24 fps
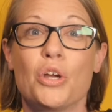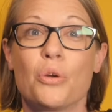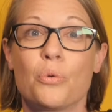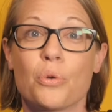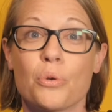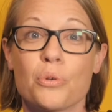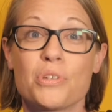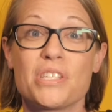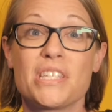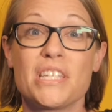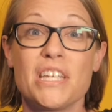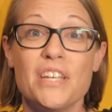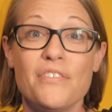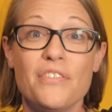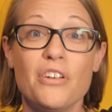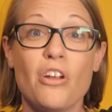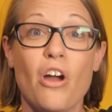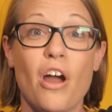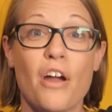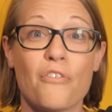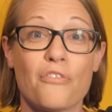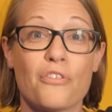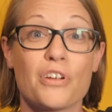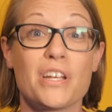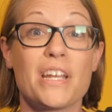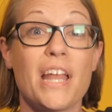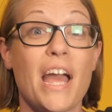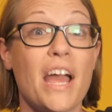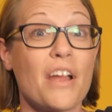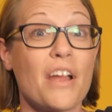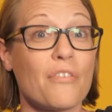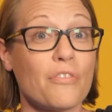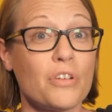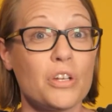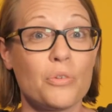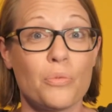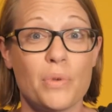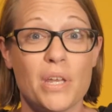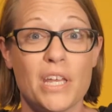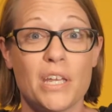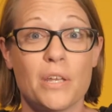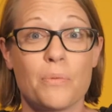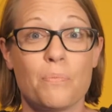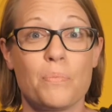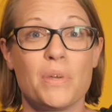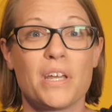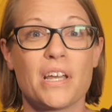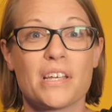We receive an offering every week
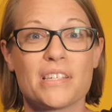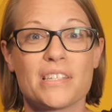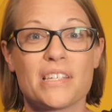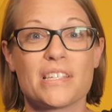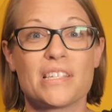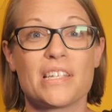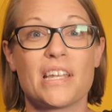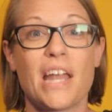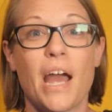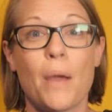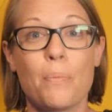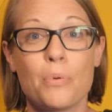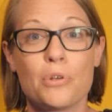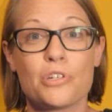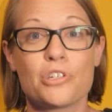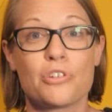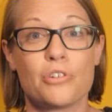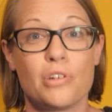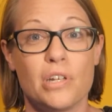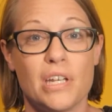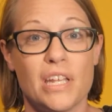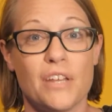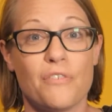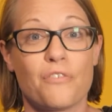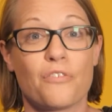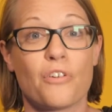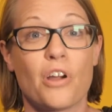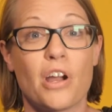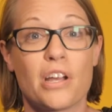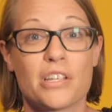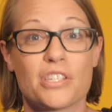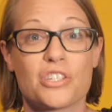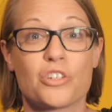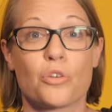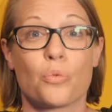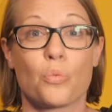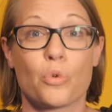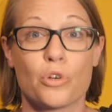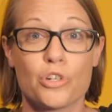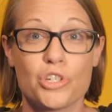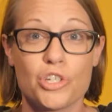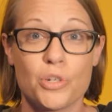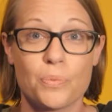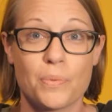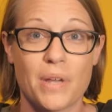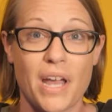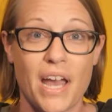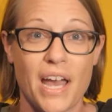because it's an opportunity for us to
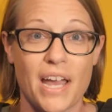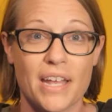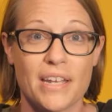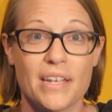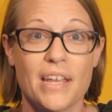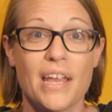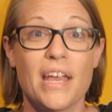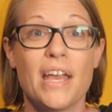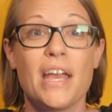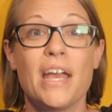worship God